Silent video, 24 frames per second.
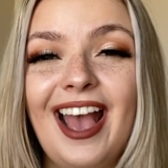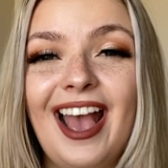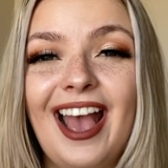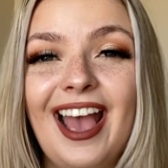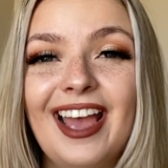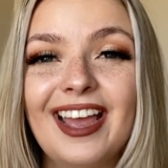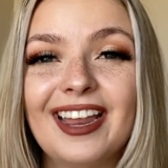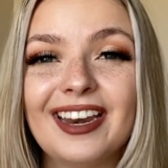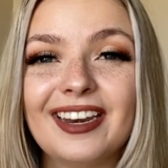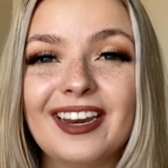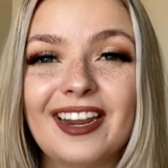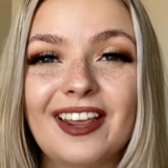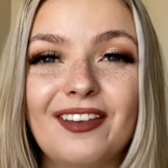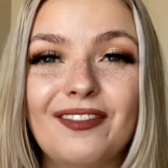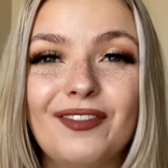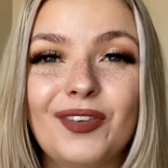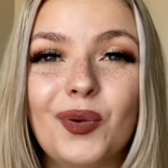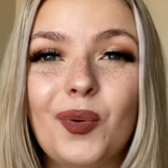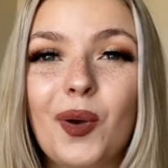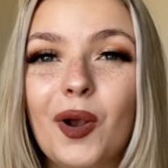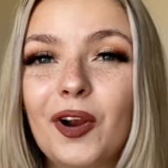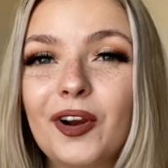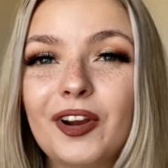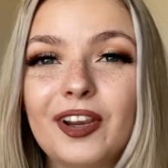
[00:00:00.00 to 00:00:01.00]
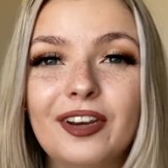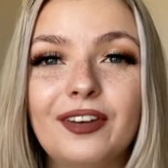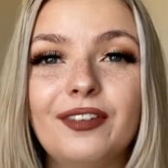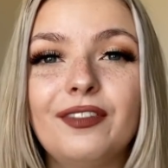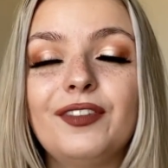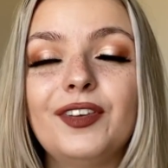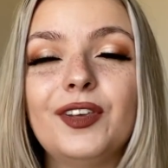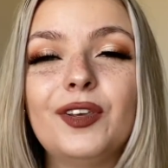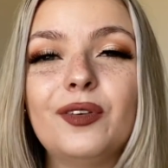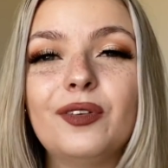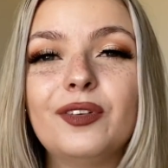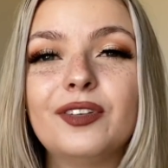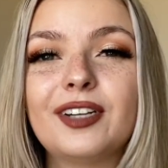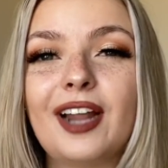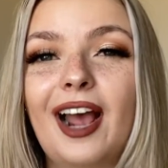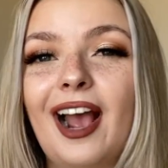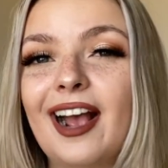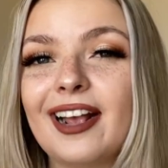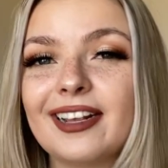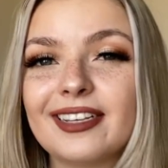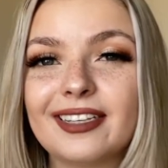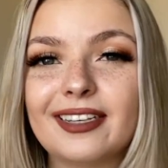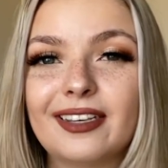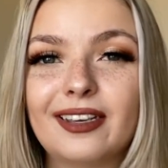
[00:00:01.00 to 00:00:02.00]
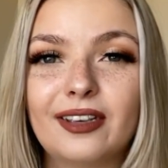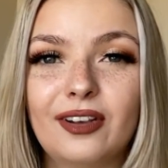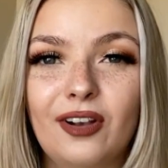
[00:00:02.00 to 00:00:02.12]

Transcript: And if you are confused, ask